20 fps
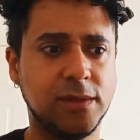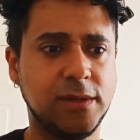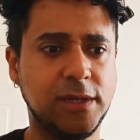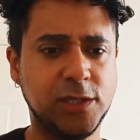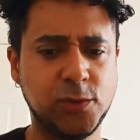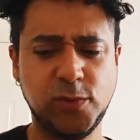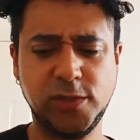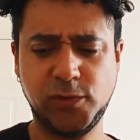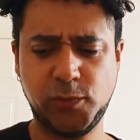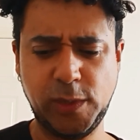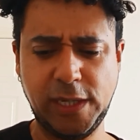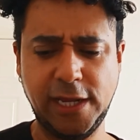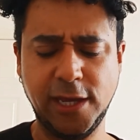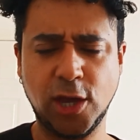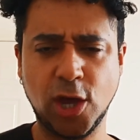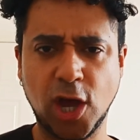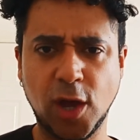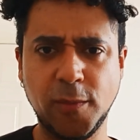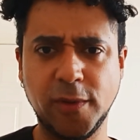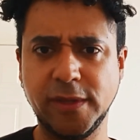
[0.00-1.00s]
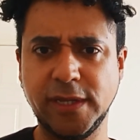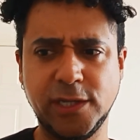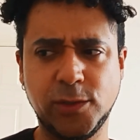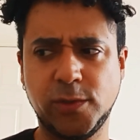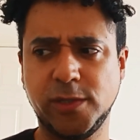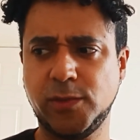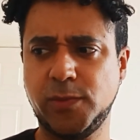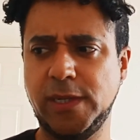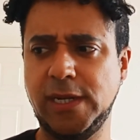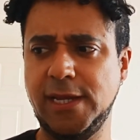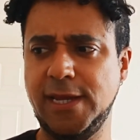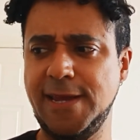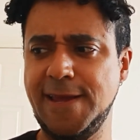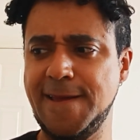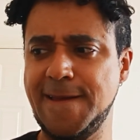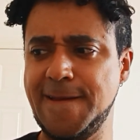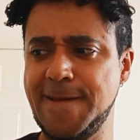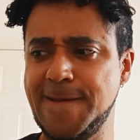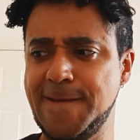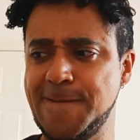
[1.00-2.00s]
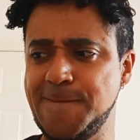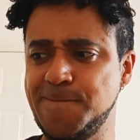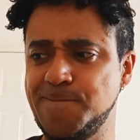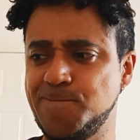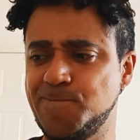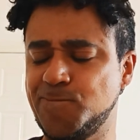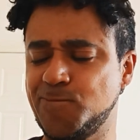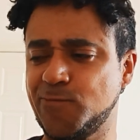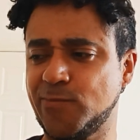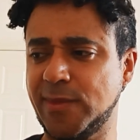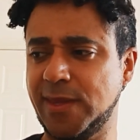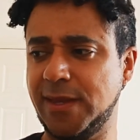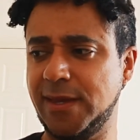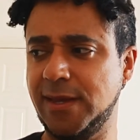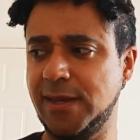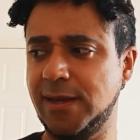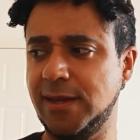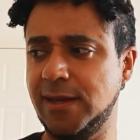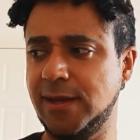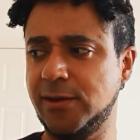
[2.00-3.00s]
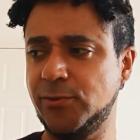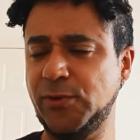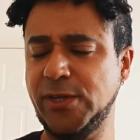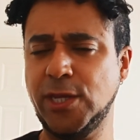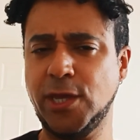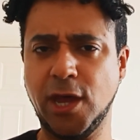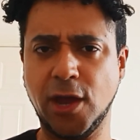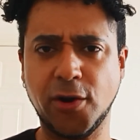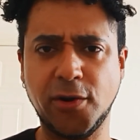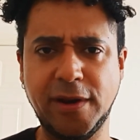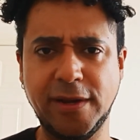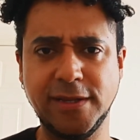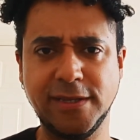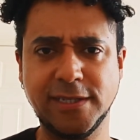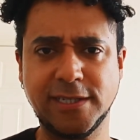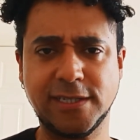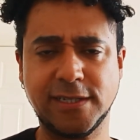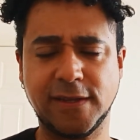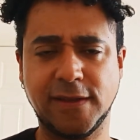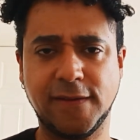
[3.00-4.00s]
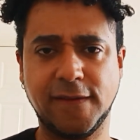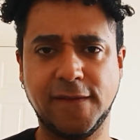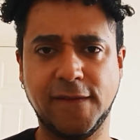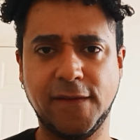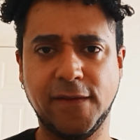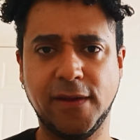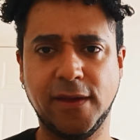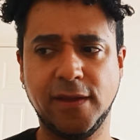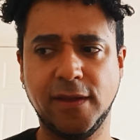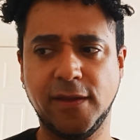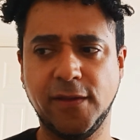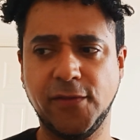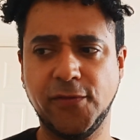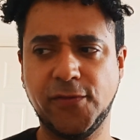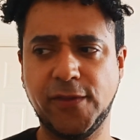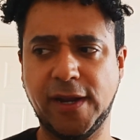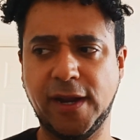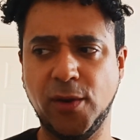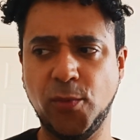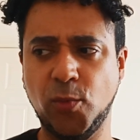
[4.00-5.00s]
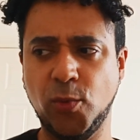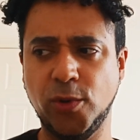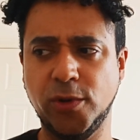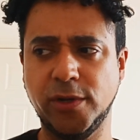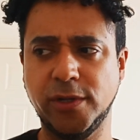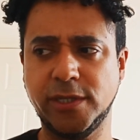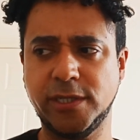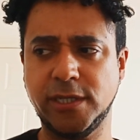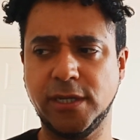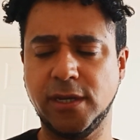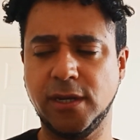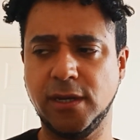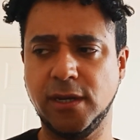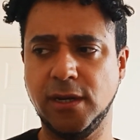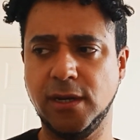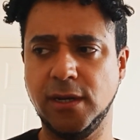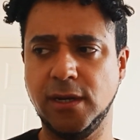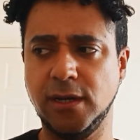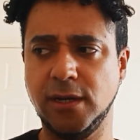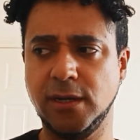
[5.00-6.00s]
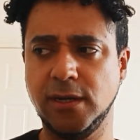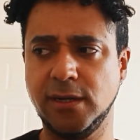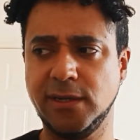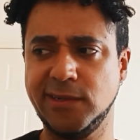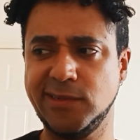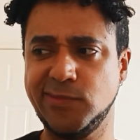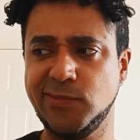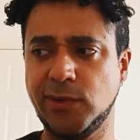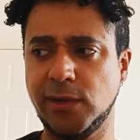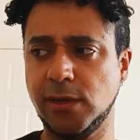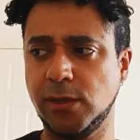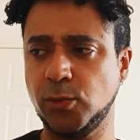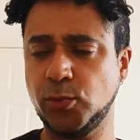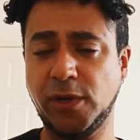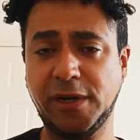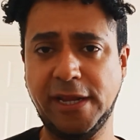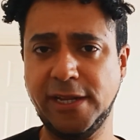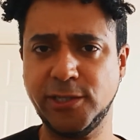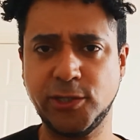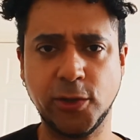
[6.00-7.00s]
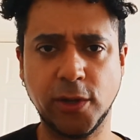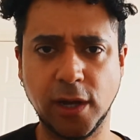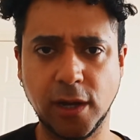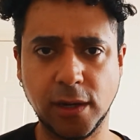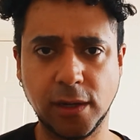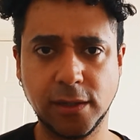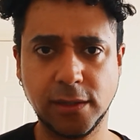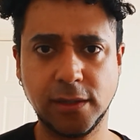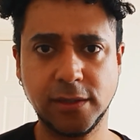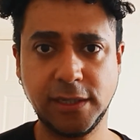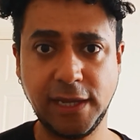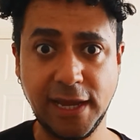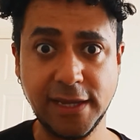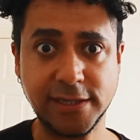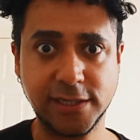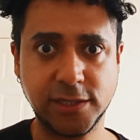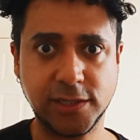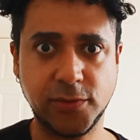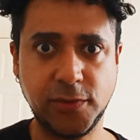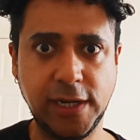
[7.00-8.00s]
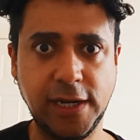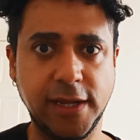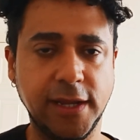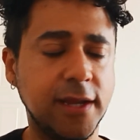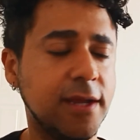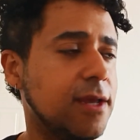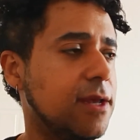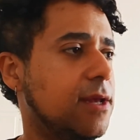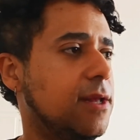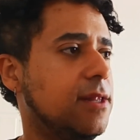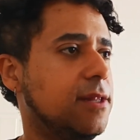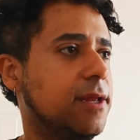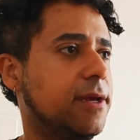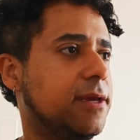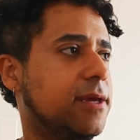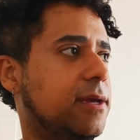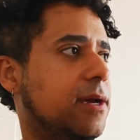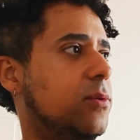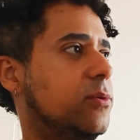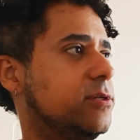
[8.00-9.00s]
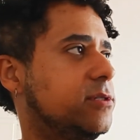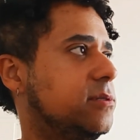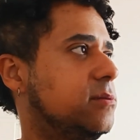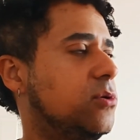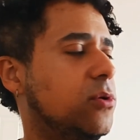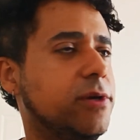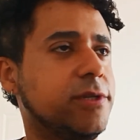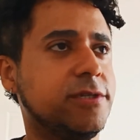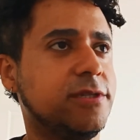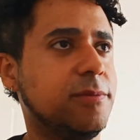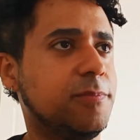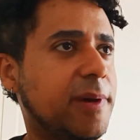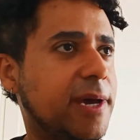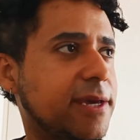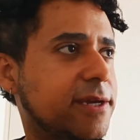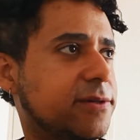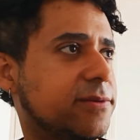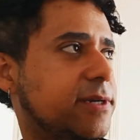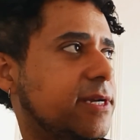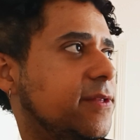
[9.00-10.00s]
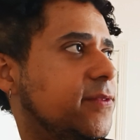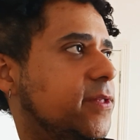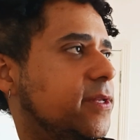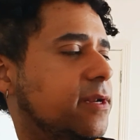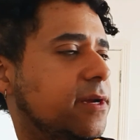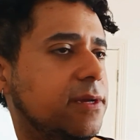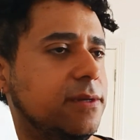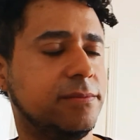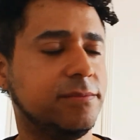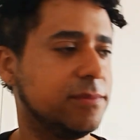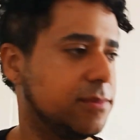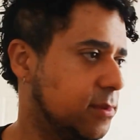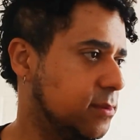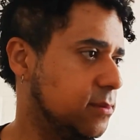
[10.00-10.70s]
it was really common, it was really recurrent that I would run into her. Yes, really. Like I was going to the bakery and then I